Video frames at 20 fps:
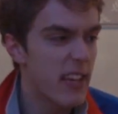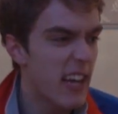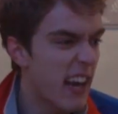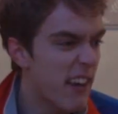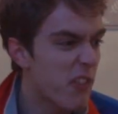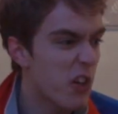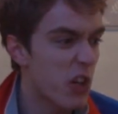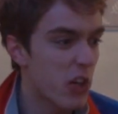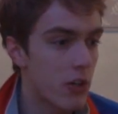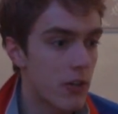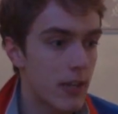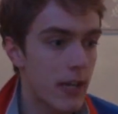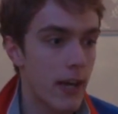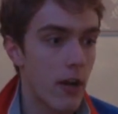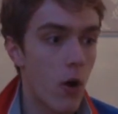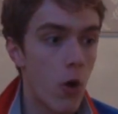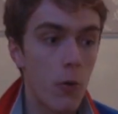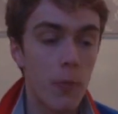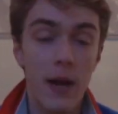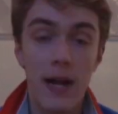I've got to kind
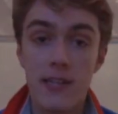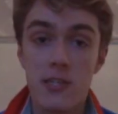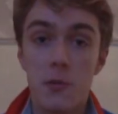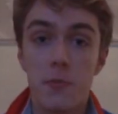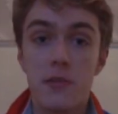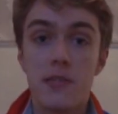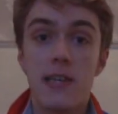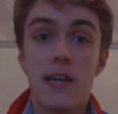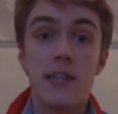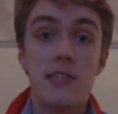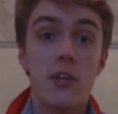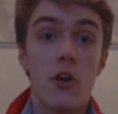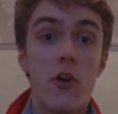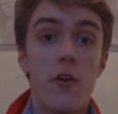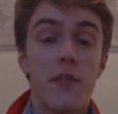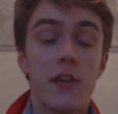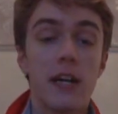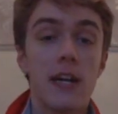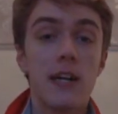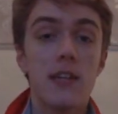of hold my hands up and say
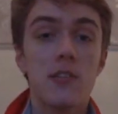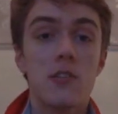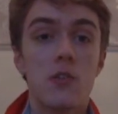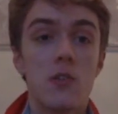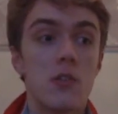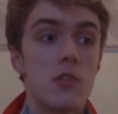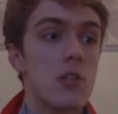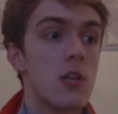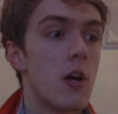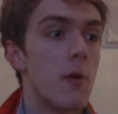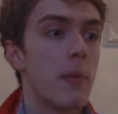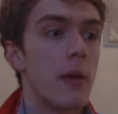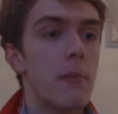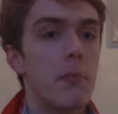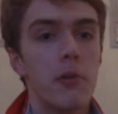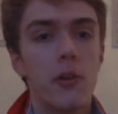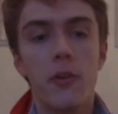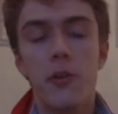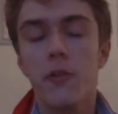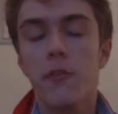sorry for that. So there's a lot of
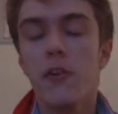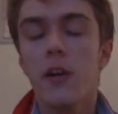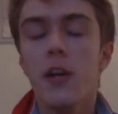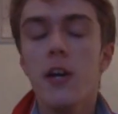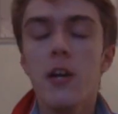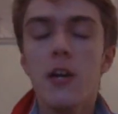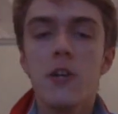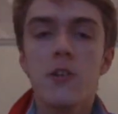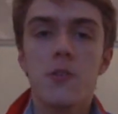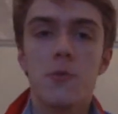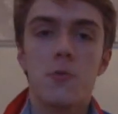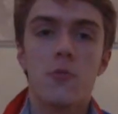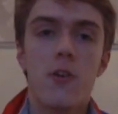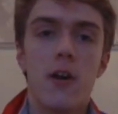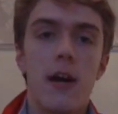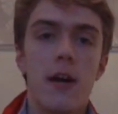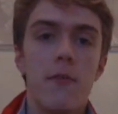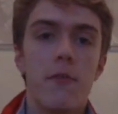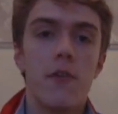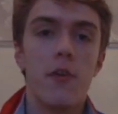people who
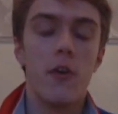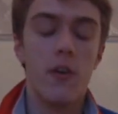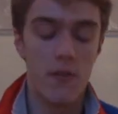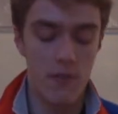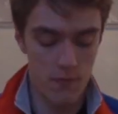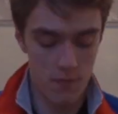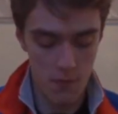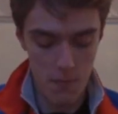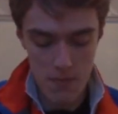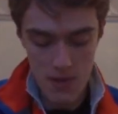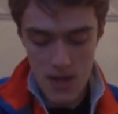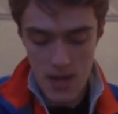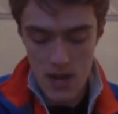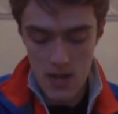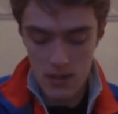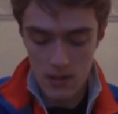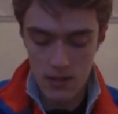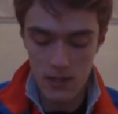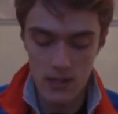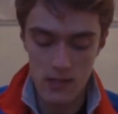subscribe for me
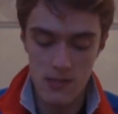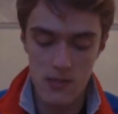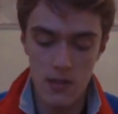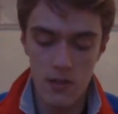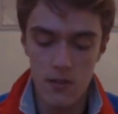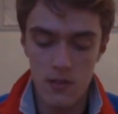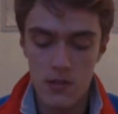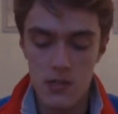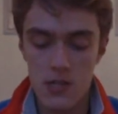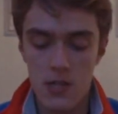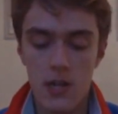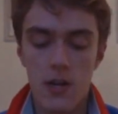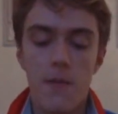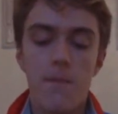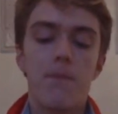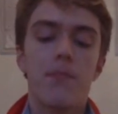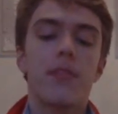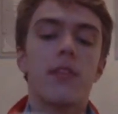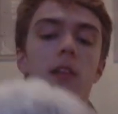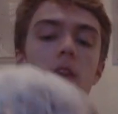and the things
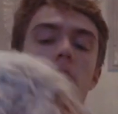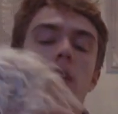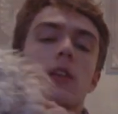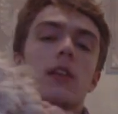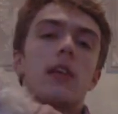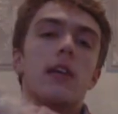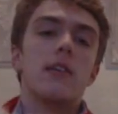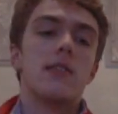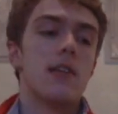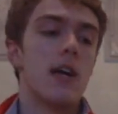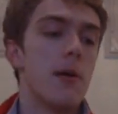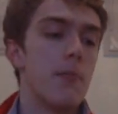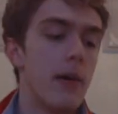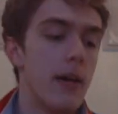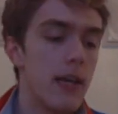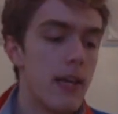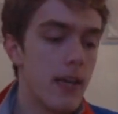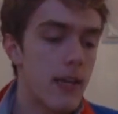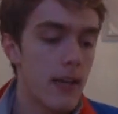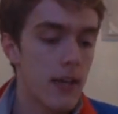that I
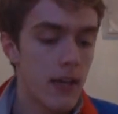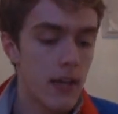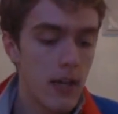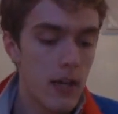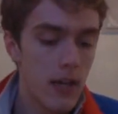make